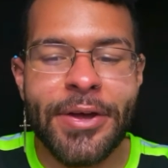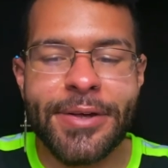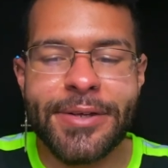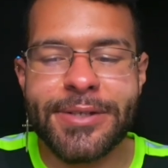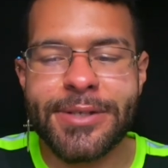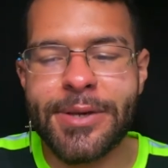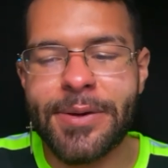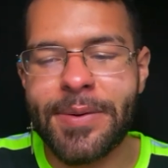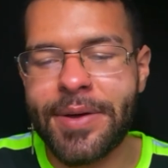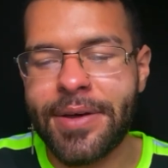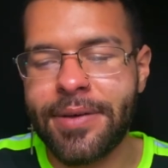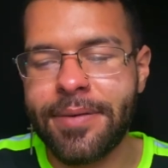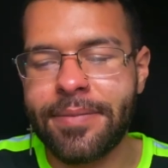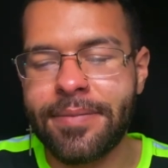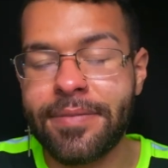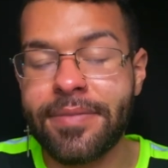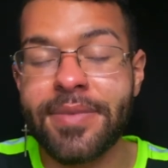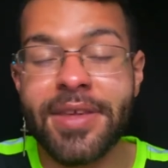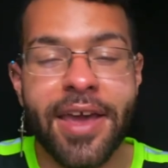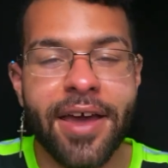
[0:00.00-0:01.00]
So,
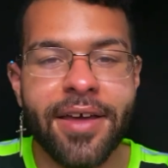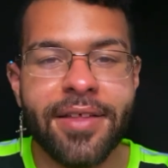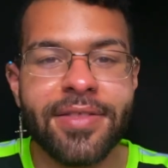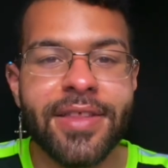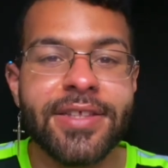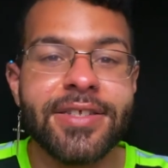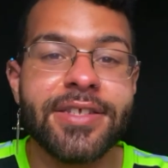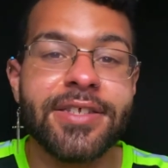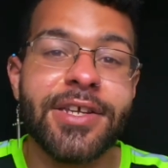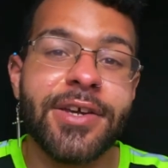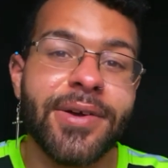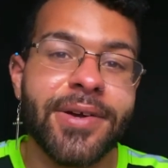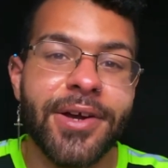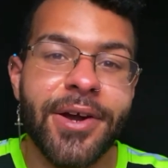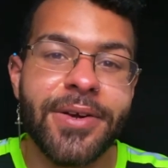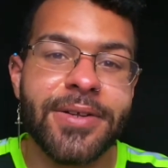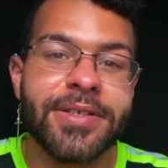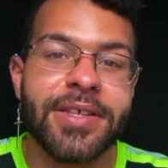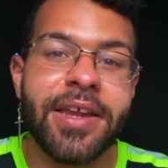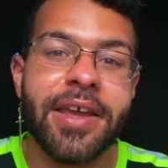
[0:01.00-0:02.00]
um, yeah, that's the tarot
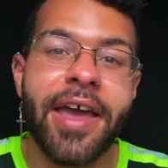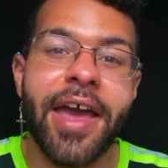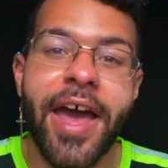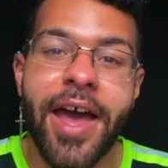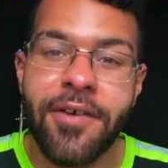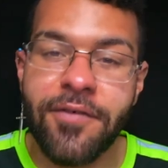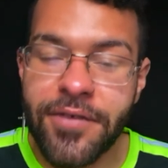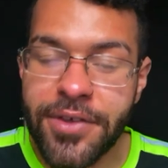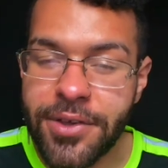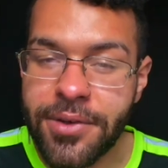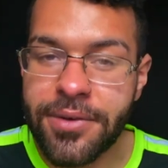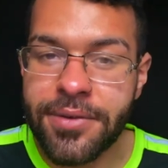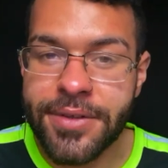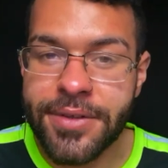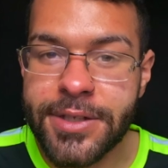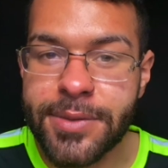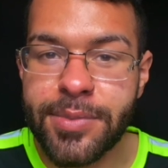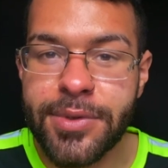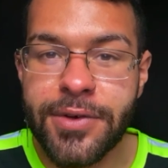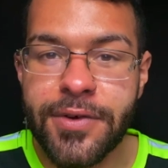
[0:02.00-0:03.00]
cards that I have for you
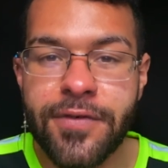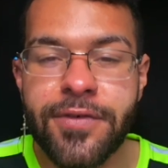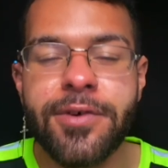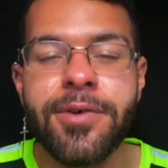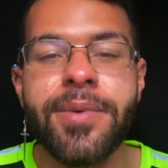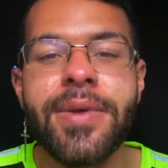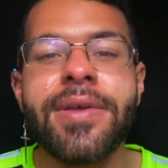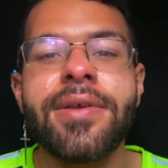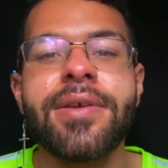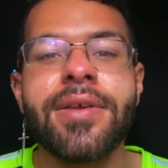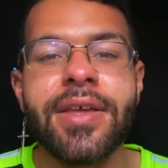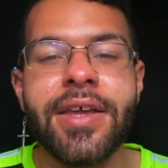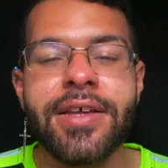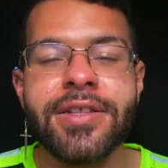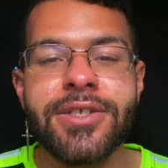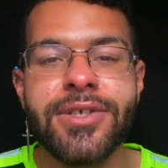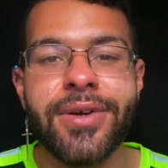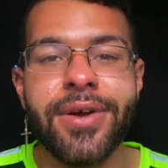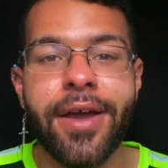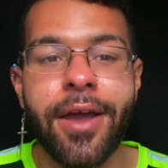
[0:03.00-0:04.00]
beautiful week,
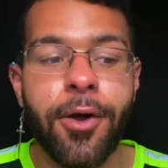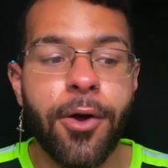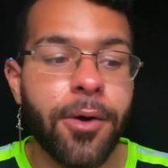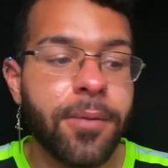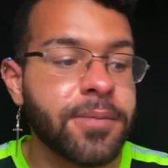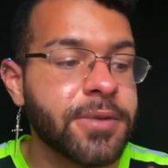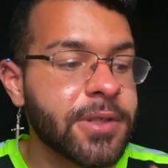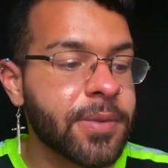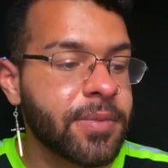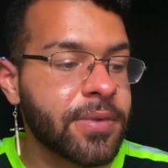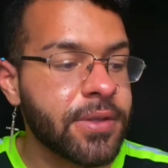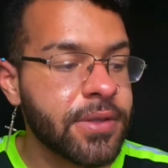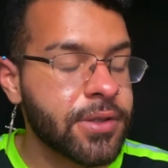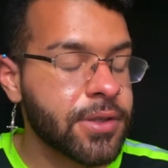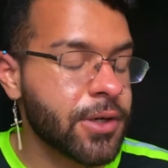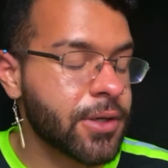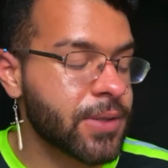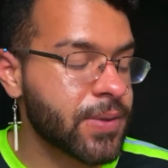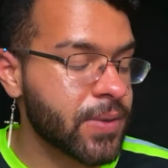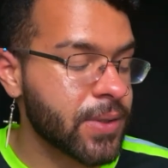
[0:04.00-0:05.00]
Cancer. I hope some of these
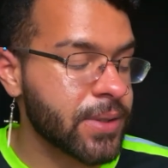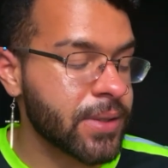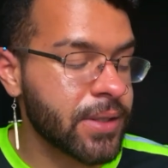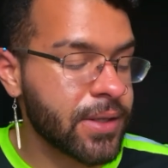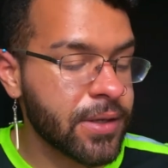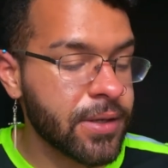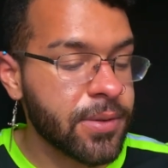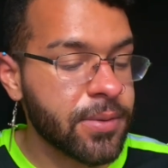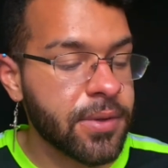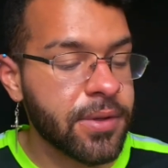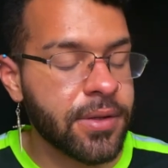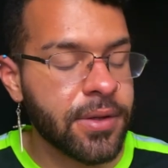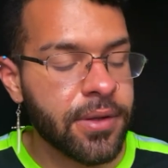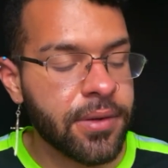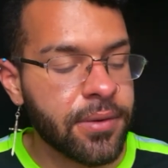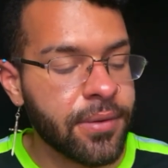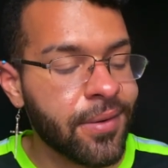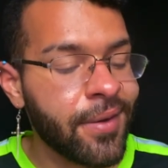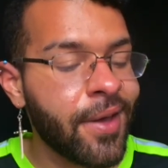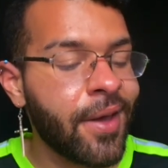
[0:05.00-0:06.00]
cards resonated with
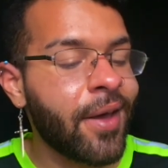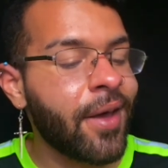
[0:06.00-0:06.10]
you.